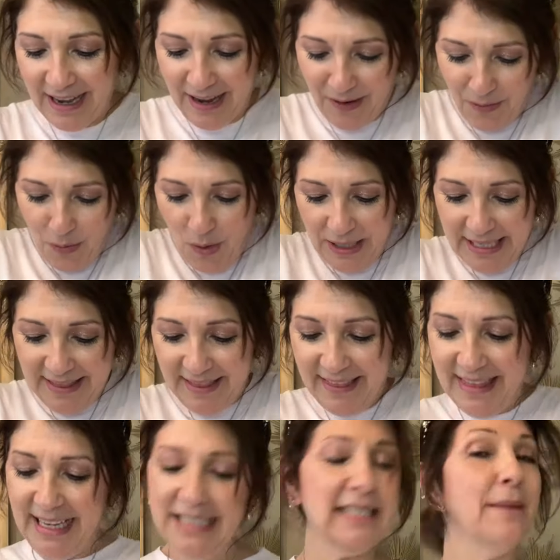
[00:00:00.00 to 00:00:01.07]
one of the
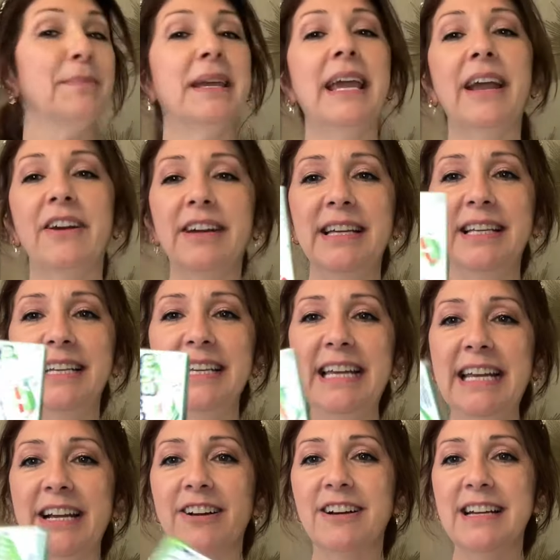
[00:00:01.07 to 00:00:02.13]
things I'm carrying in
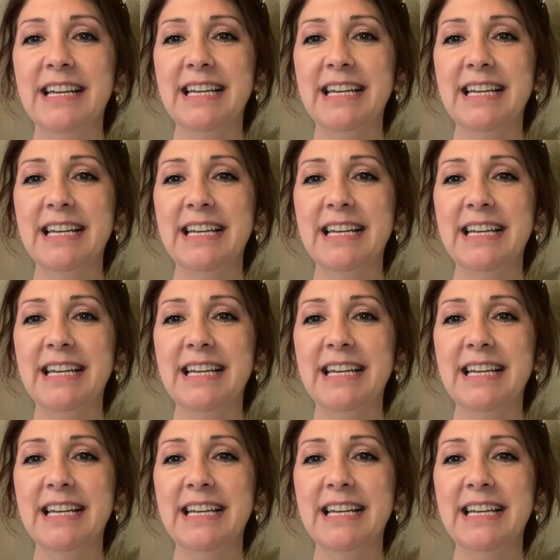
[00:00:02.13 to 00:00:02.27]
here